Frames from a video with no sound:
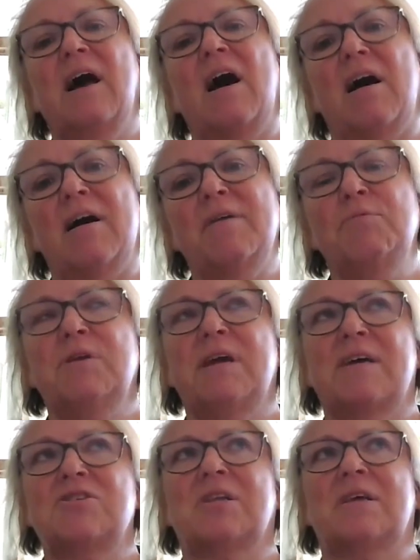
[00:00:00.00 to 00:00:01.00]
I would
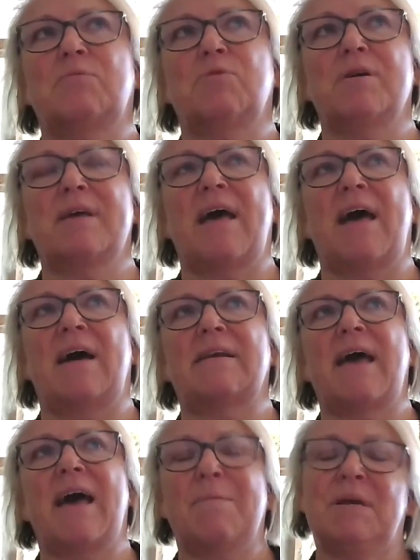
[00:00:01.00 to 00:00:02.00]
actually work out
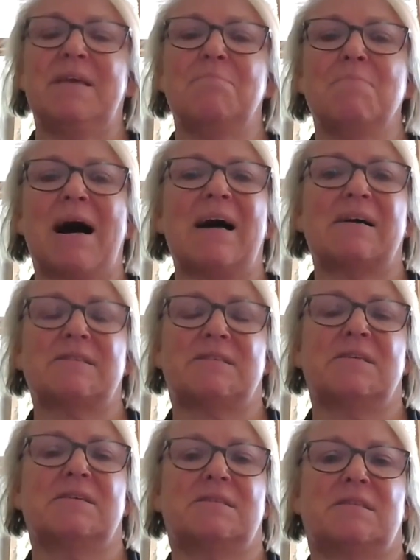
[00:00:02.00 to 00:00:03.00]
how many marks
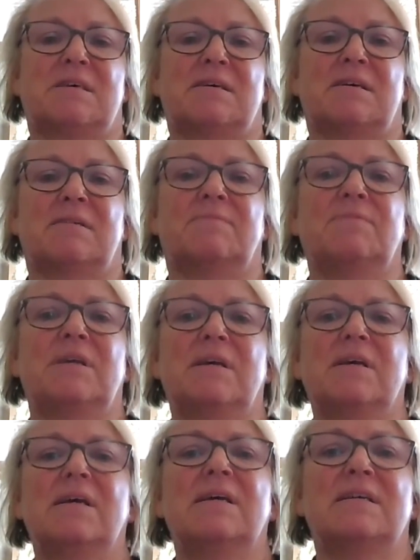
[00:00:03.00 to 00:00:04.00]
is the
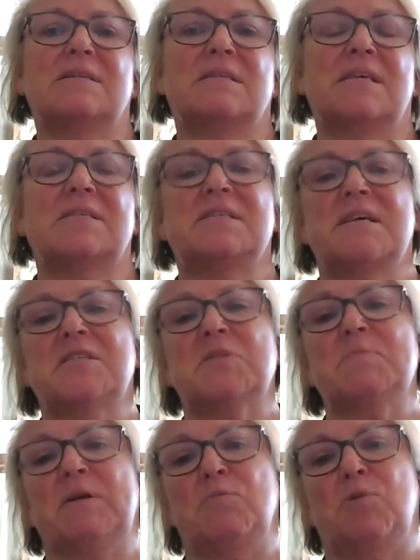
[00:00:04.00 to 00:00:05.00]

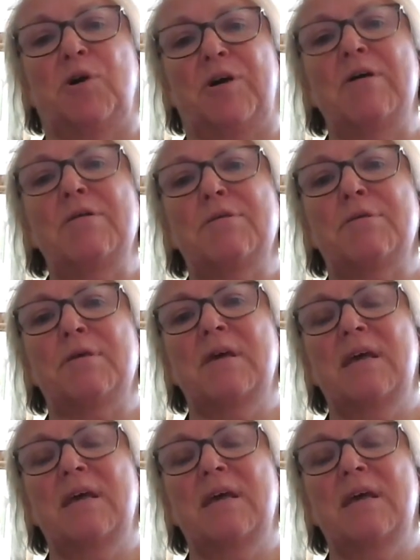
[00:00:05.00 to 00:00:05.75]
assessment worth,